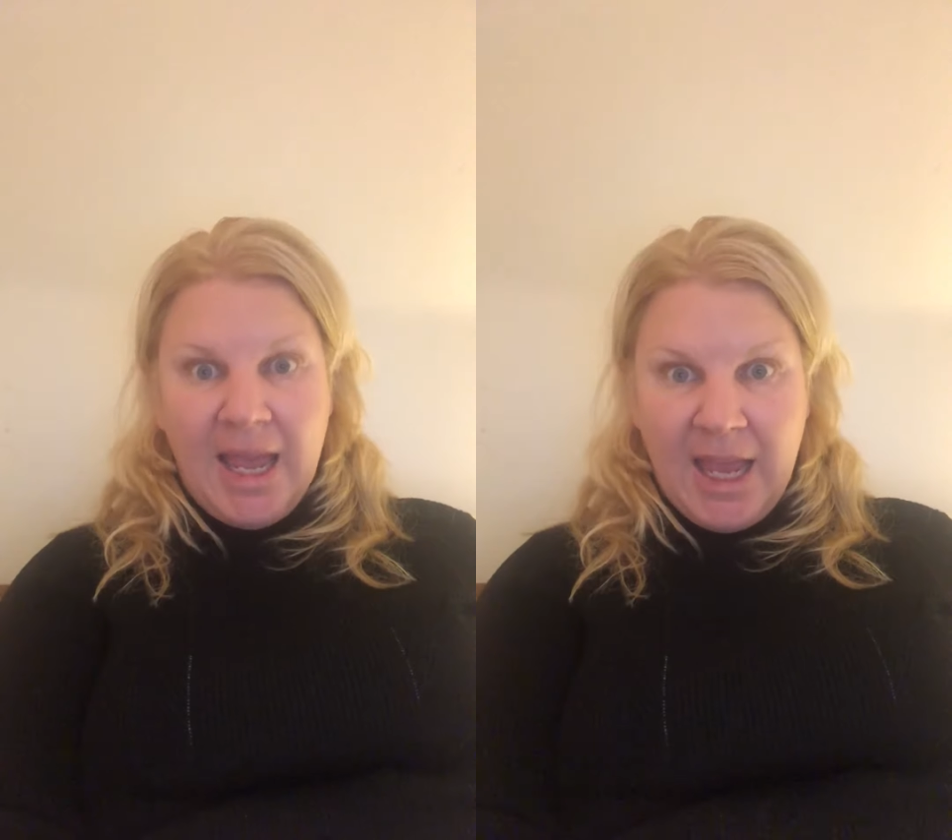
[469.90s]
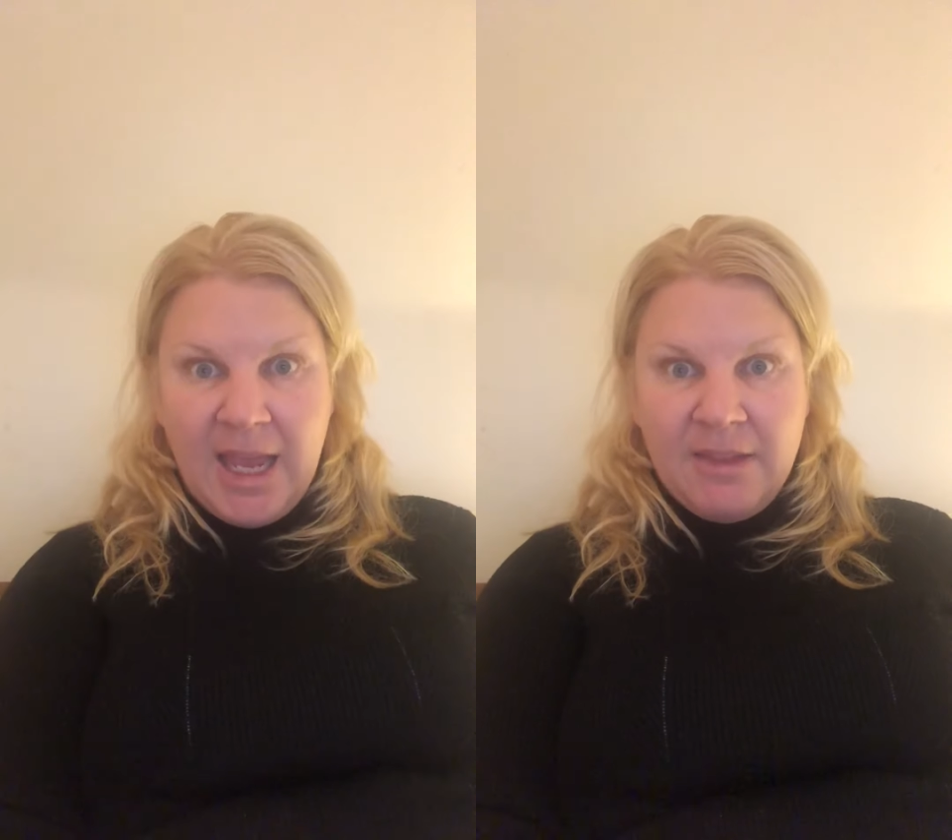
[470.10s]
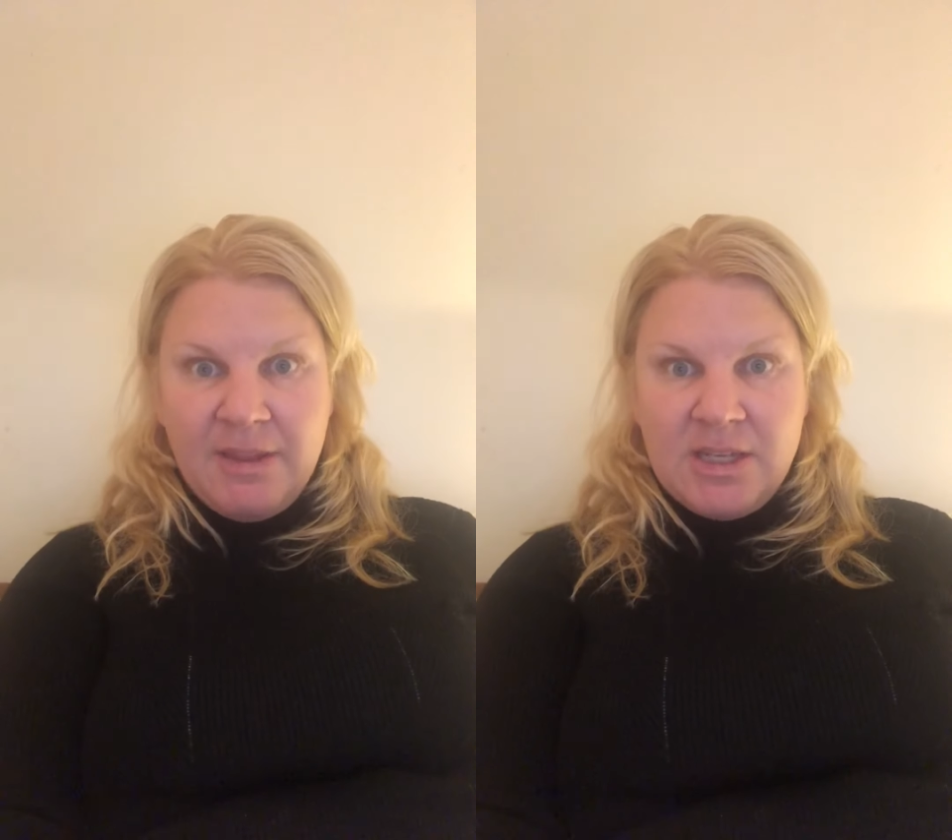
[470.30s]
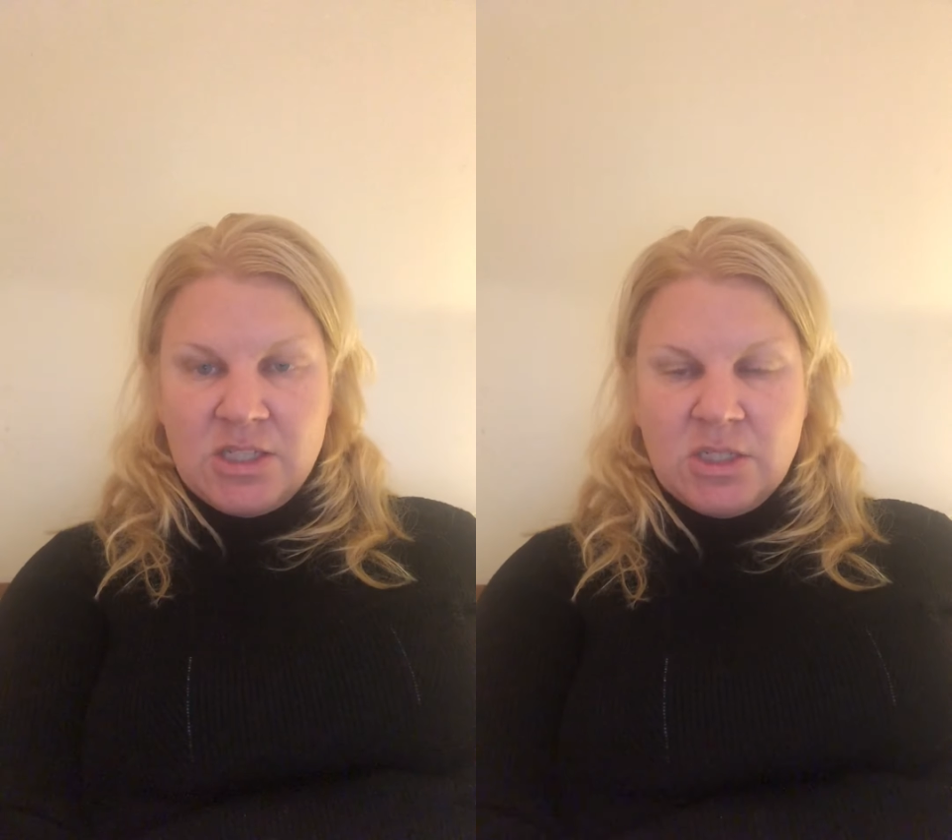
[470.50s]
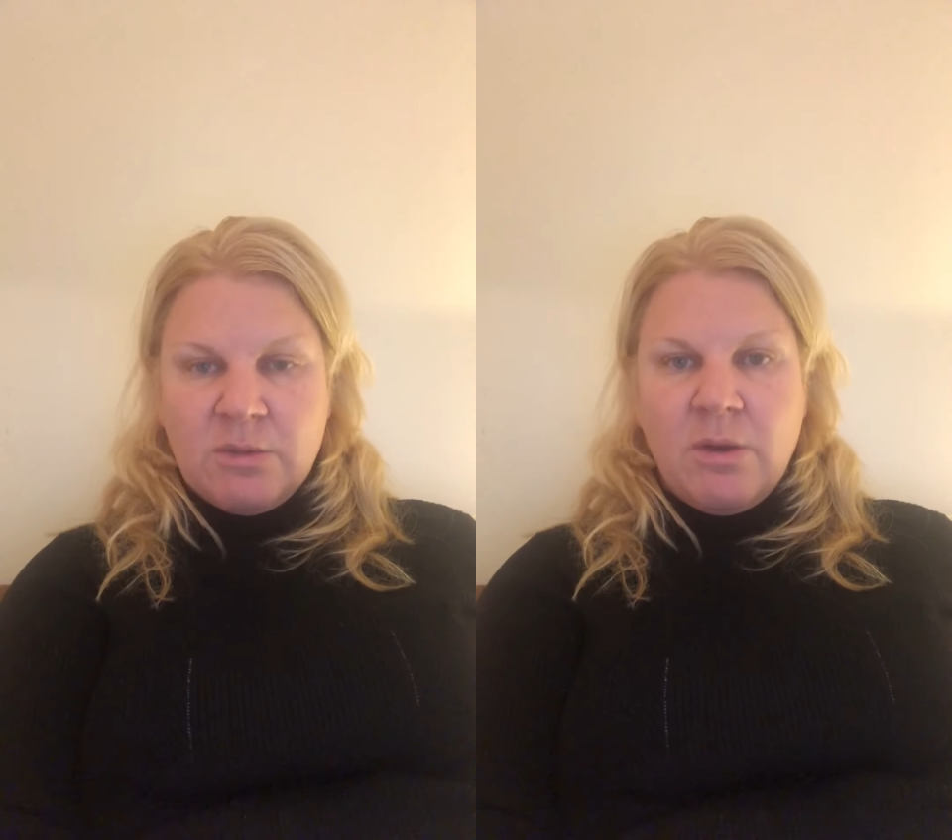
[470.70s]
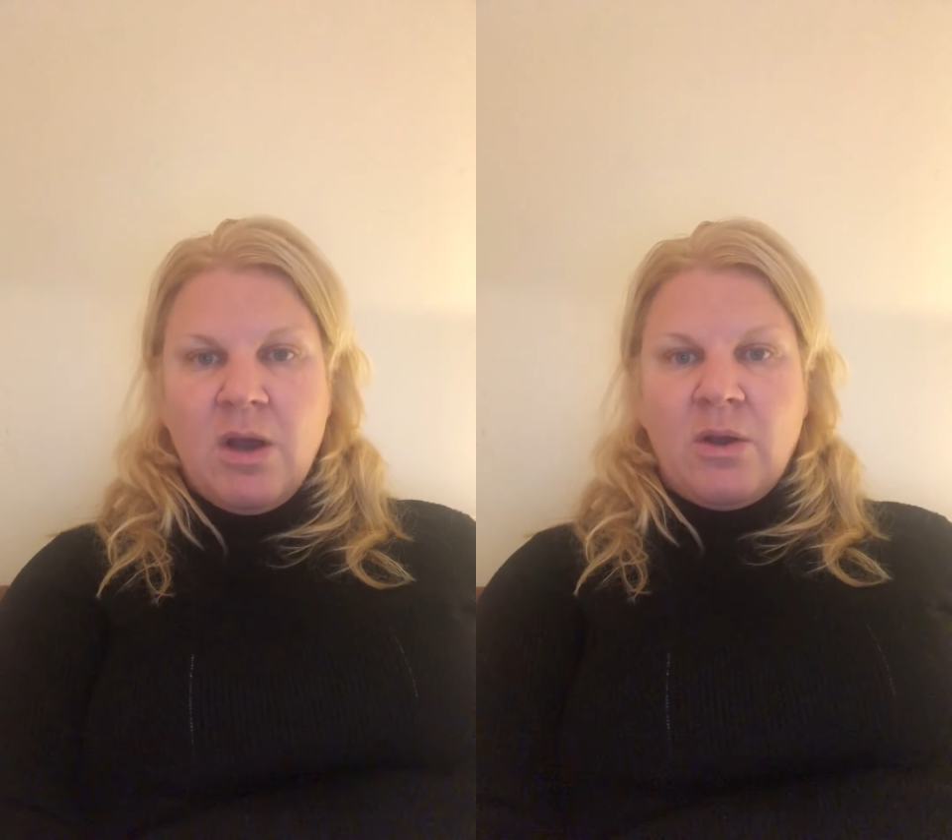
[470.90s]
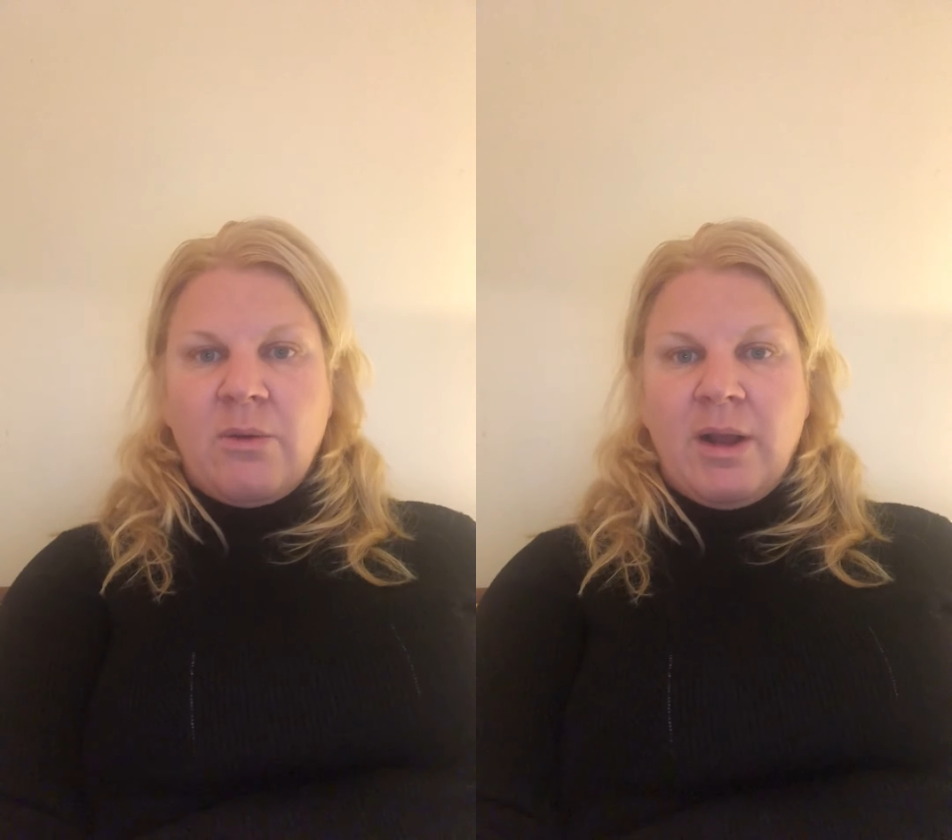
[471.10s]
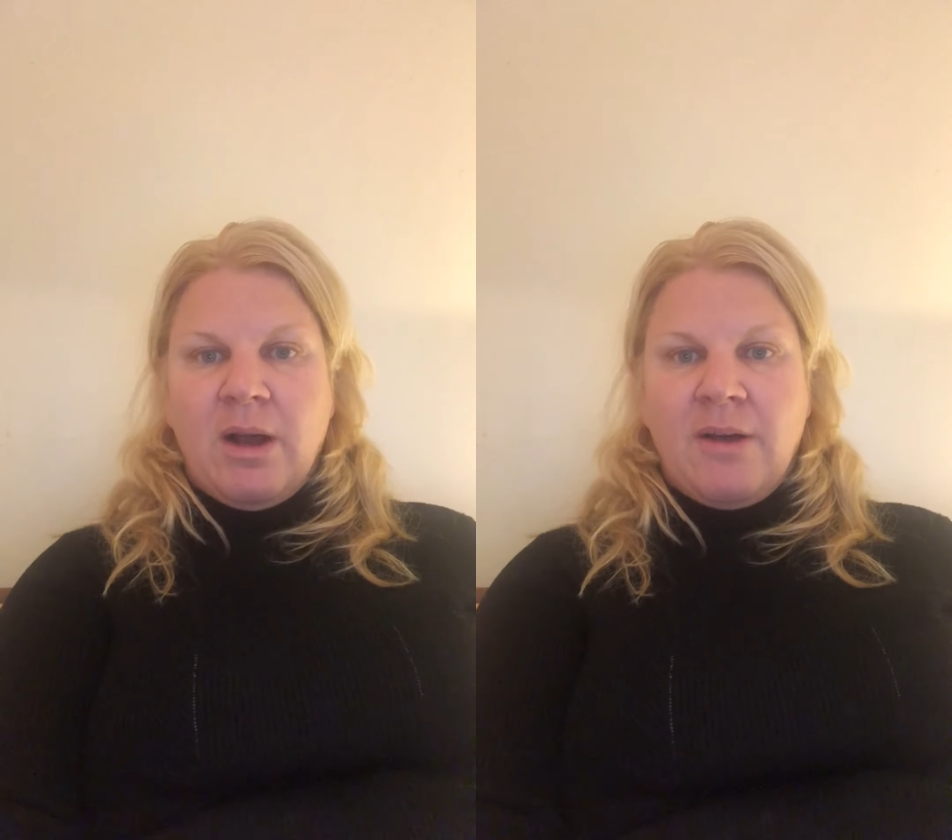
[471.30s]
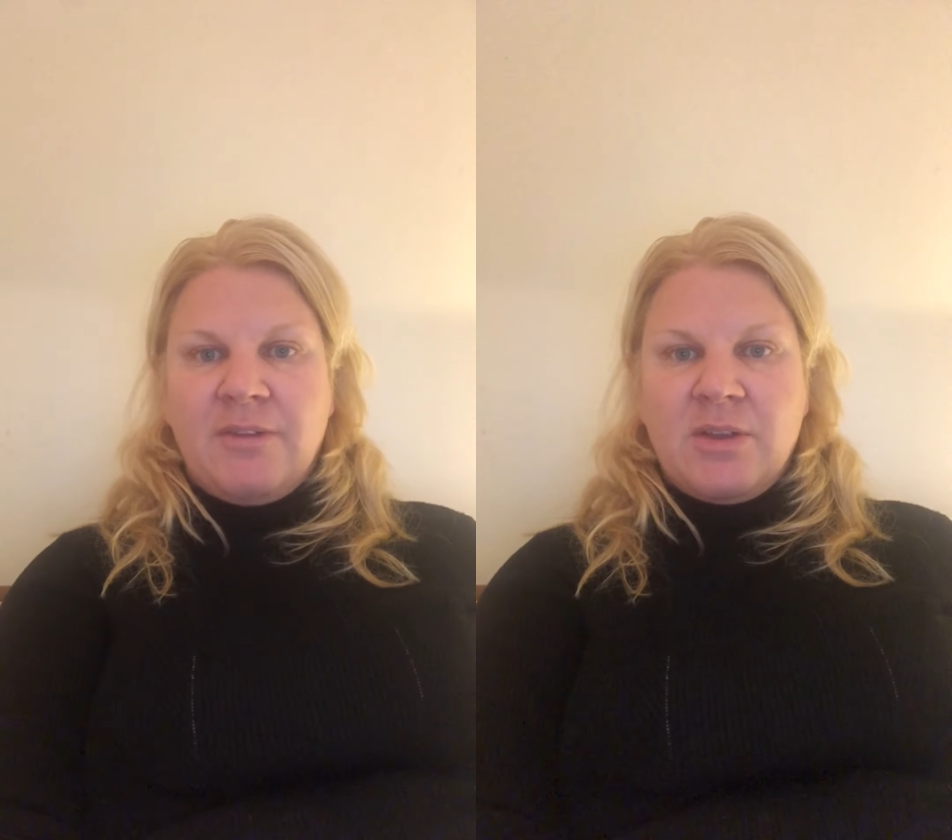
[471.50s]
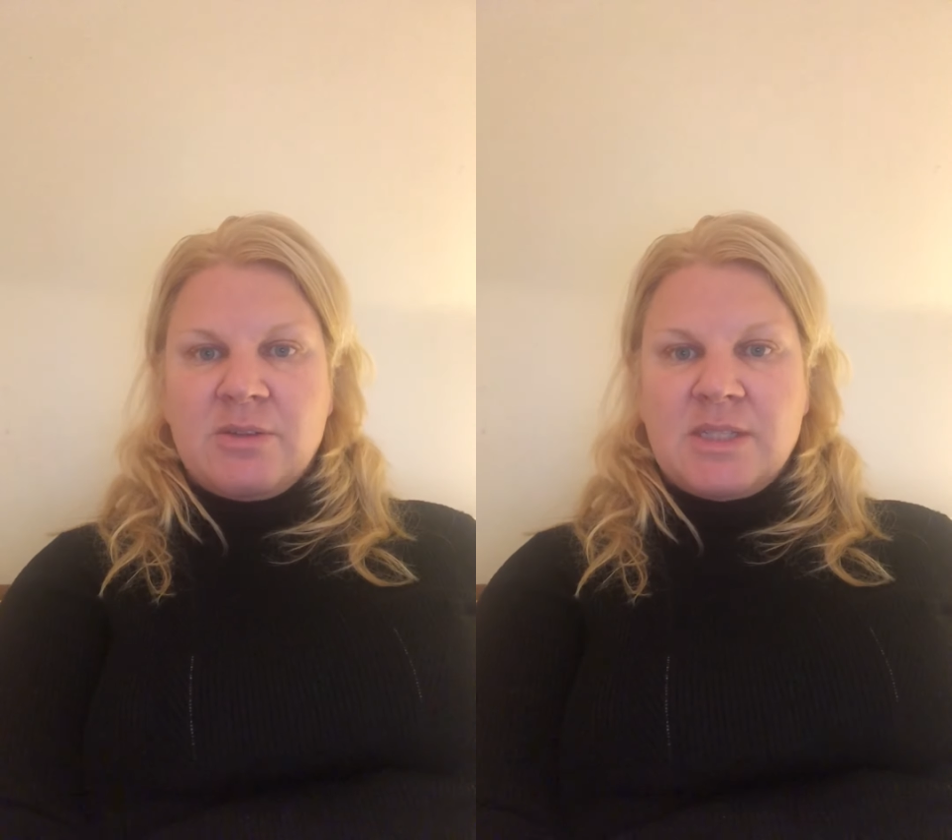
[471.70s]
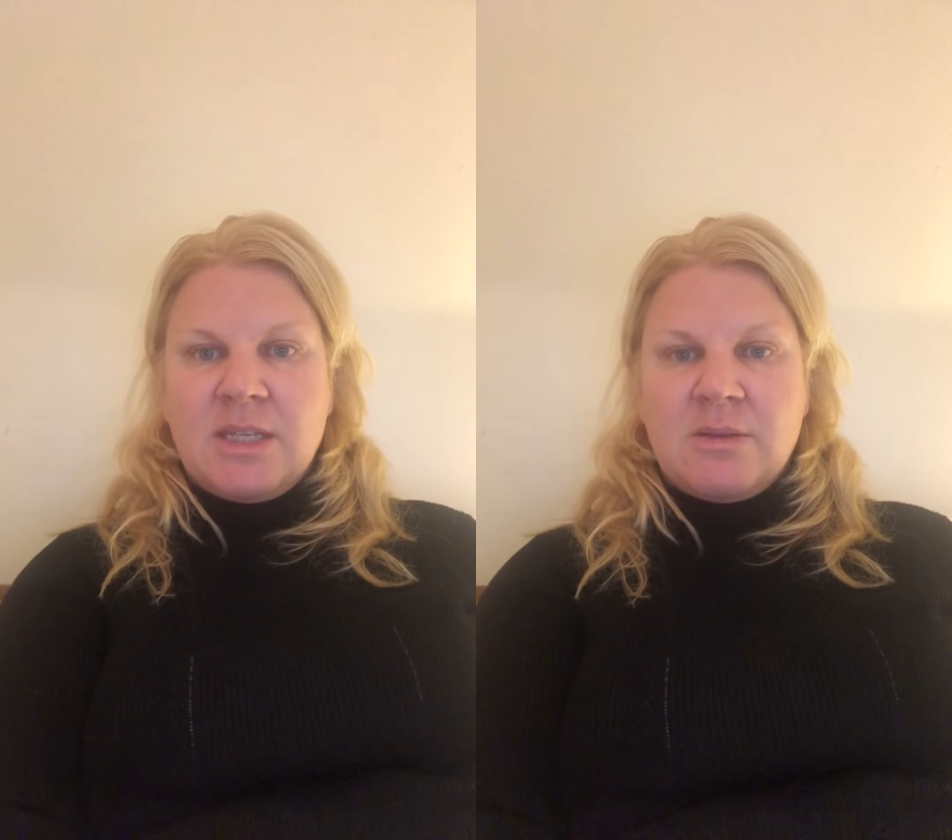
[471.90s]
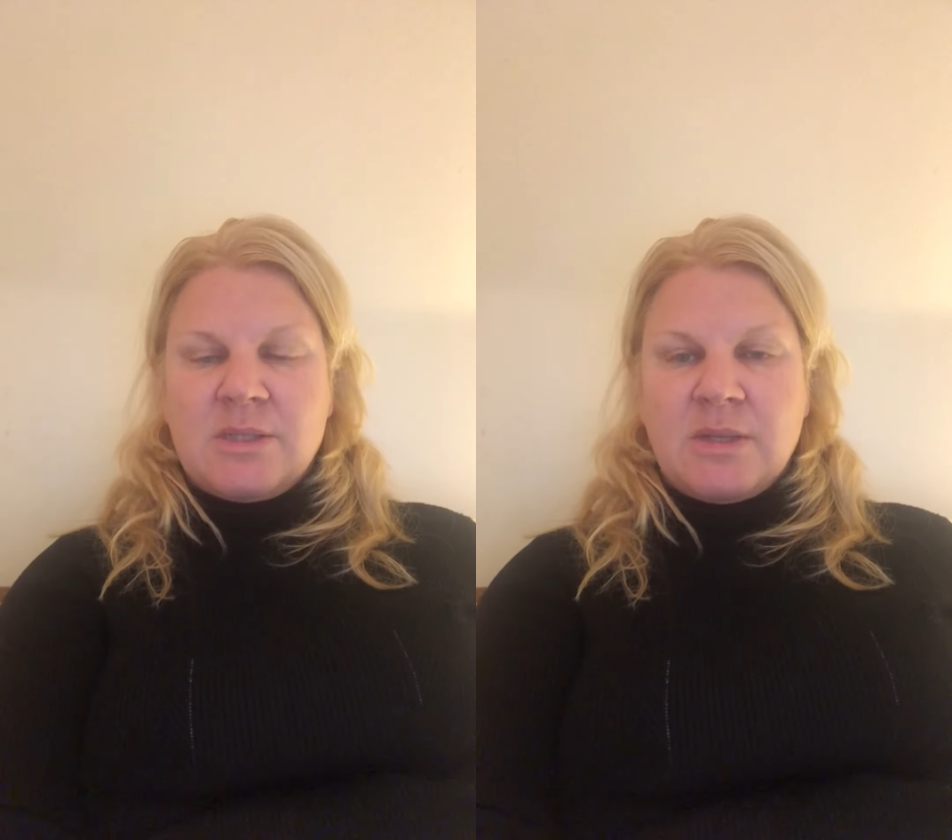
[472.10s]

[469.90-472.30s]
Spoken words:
And they do. Quite often you'll see those